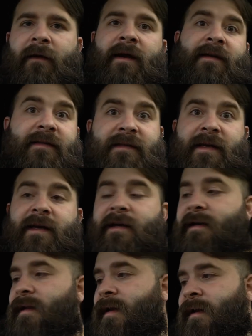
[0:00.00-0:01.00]
know, I hate to say
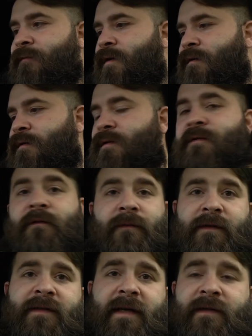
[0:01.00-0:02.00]
it, like every other
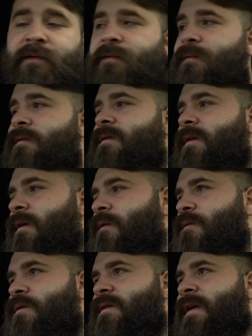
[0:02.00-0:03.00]
YouTuber, stay tuned, you know,
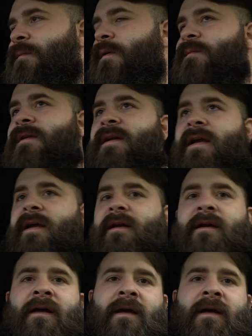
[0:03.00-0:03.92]
just keep up to date.